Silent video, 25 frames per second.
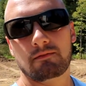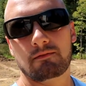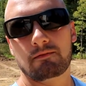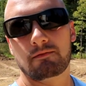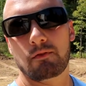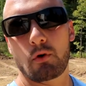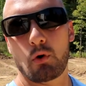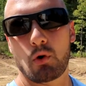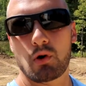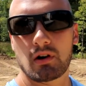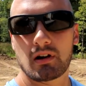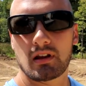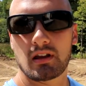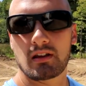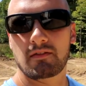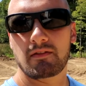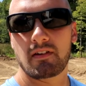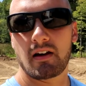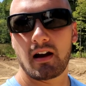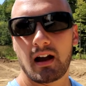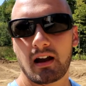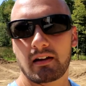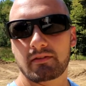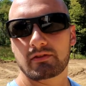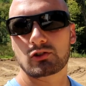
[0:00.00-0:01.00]

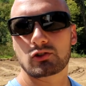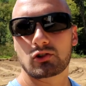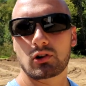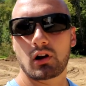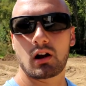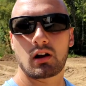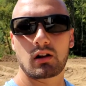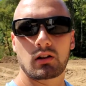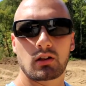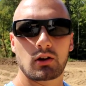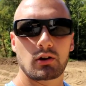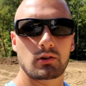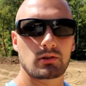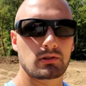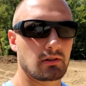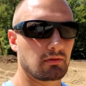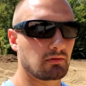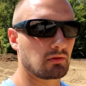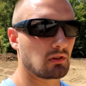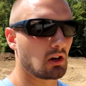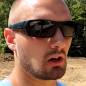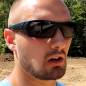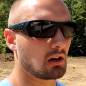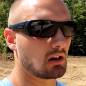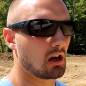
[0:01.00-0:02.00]
45 truckloads of
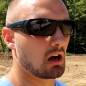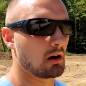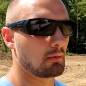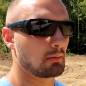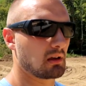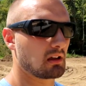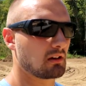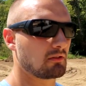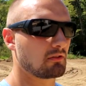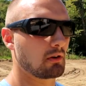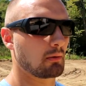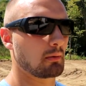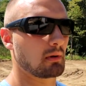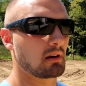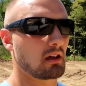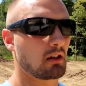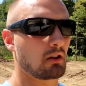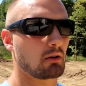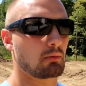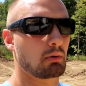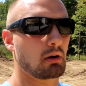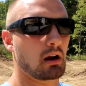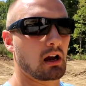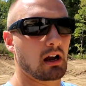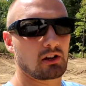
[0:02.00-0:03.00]
dirt come in from another
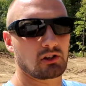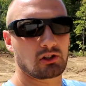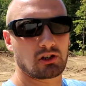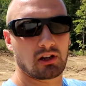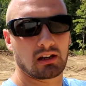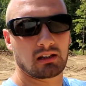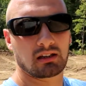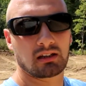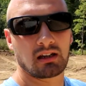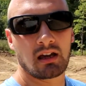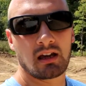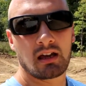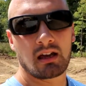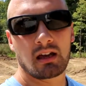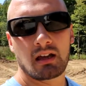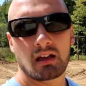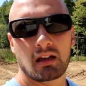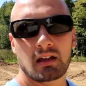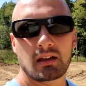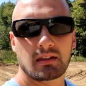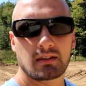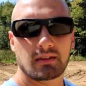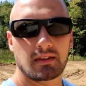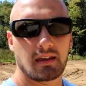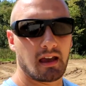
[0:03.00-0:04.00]
project
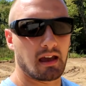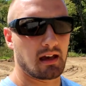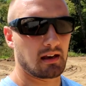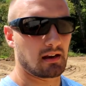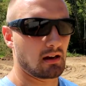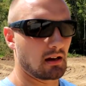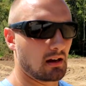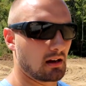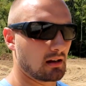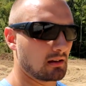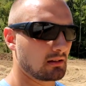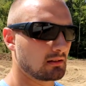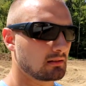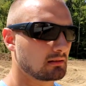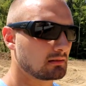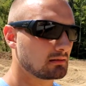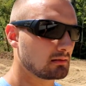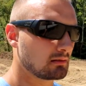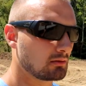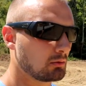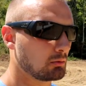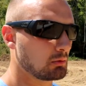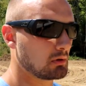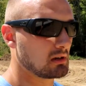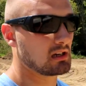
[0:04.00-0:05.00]
that
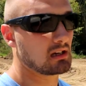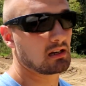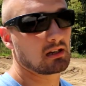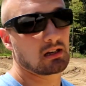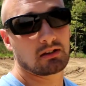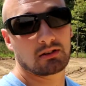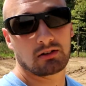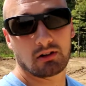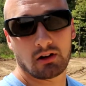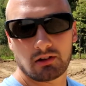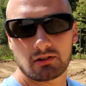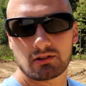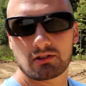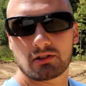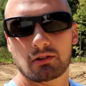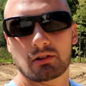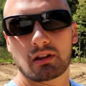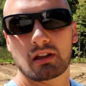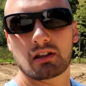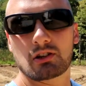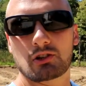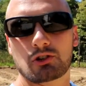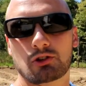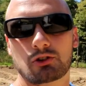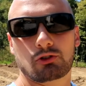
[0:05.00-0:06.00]
we needed dirt, so
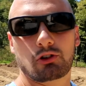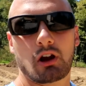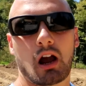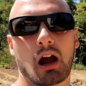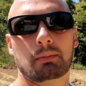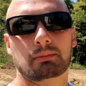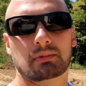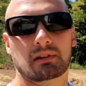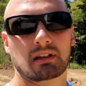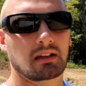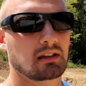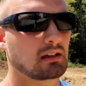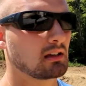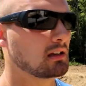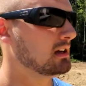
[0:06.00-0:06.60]
they just dropped it,